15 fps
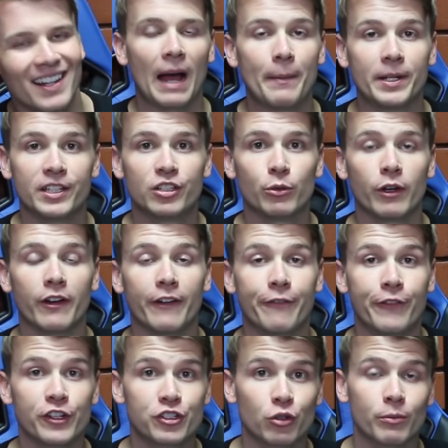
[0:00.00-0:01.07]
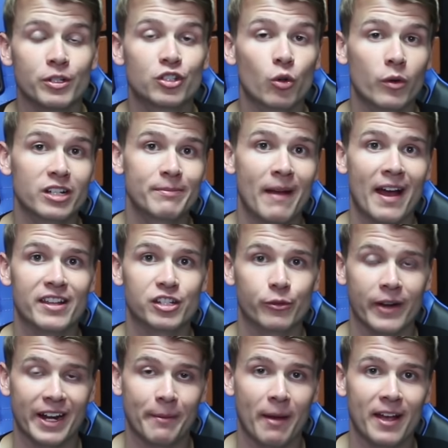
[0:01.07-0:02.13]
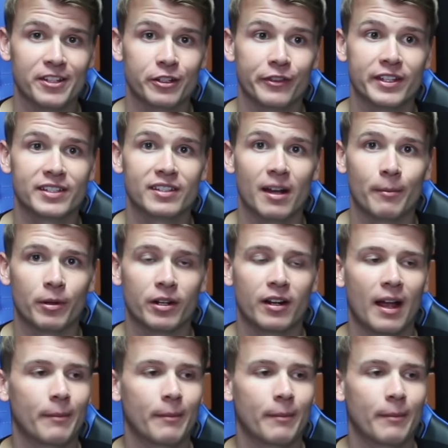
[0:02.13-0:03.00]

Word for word: I'm gonna do an official Majora's Mask randomizer this summer.